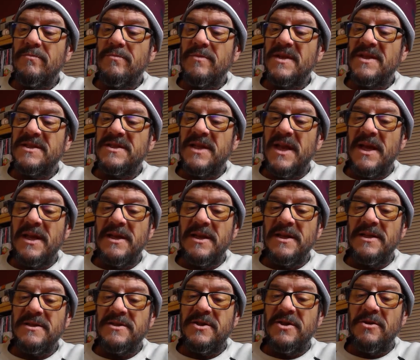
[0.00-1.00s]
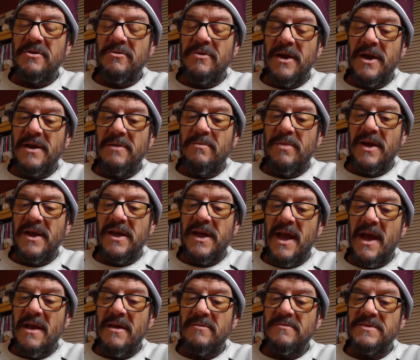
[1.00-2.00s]
set is curated by
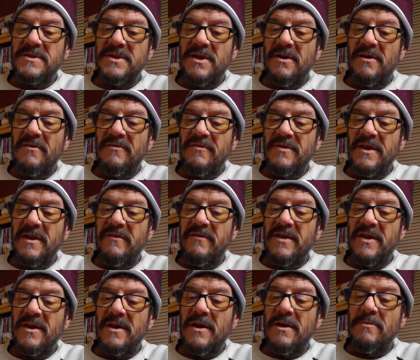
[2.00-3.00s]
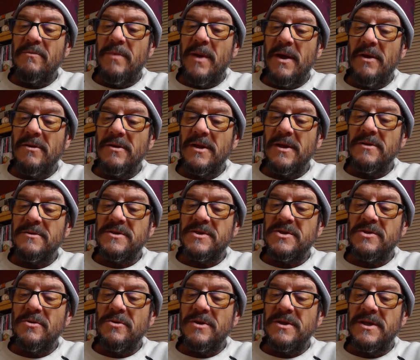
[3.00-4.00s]
Cal himself, leaving unparalleled
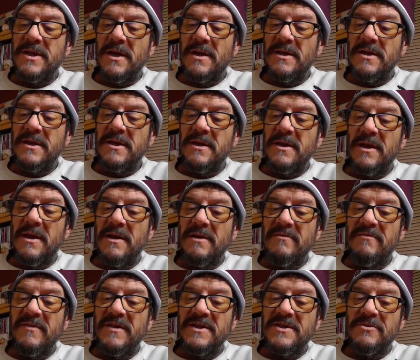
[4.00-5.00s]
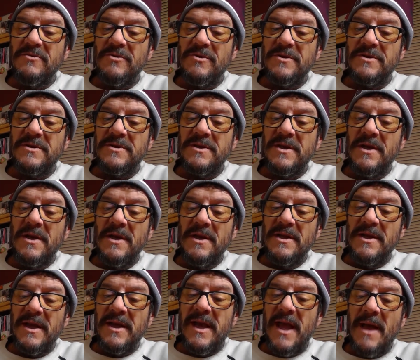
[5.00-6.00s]
storytelling and visuals
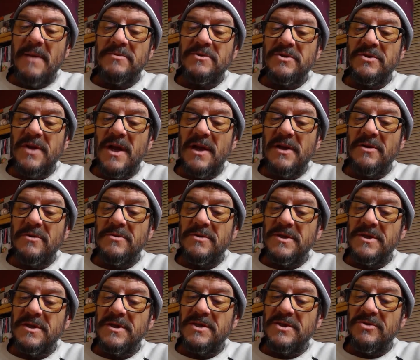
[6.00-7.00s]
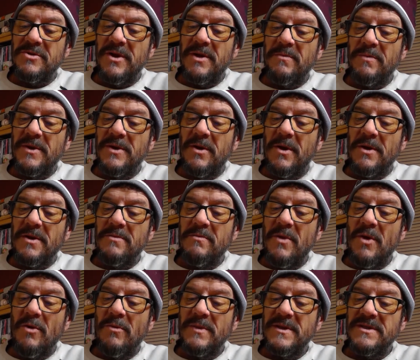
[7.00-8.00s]
that capture not only the streak but all the
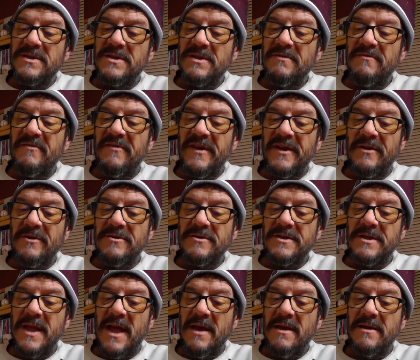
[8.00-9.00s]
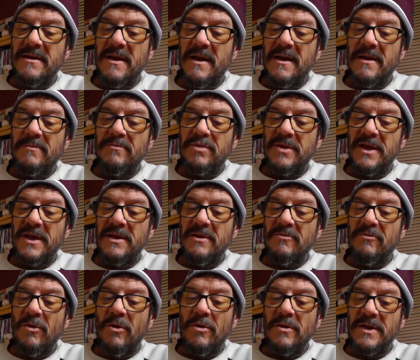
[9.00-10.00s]
moments and figures that played a
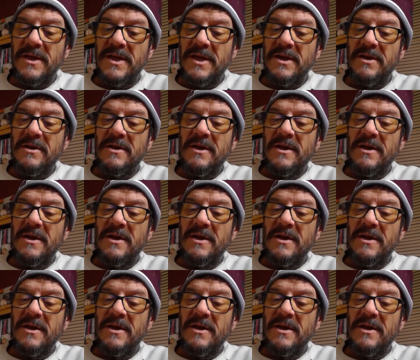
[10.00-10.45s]
role in it.